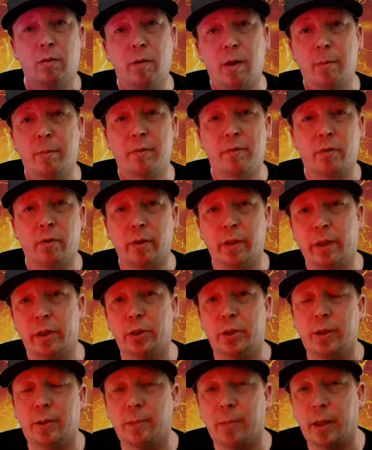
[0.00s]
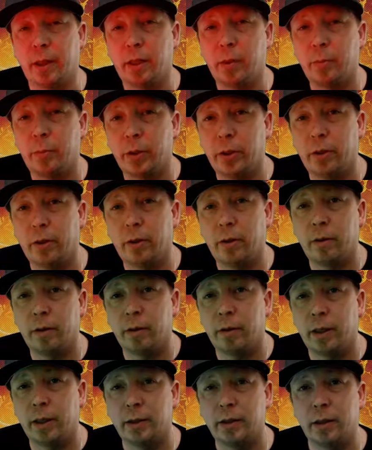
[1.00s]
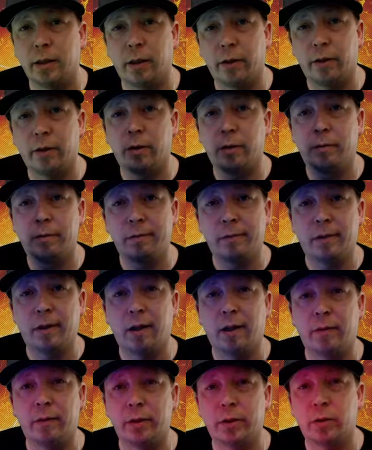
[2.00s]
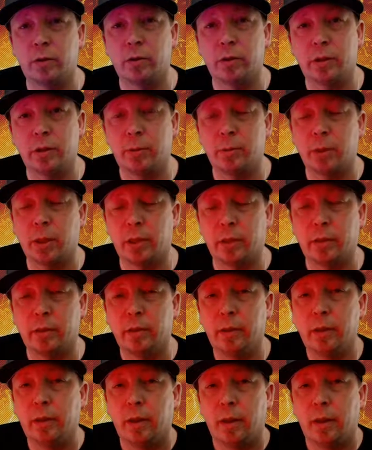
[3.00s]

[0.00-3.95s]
right before they shipped my computer, and that's another kind of a sore subject.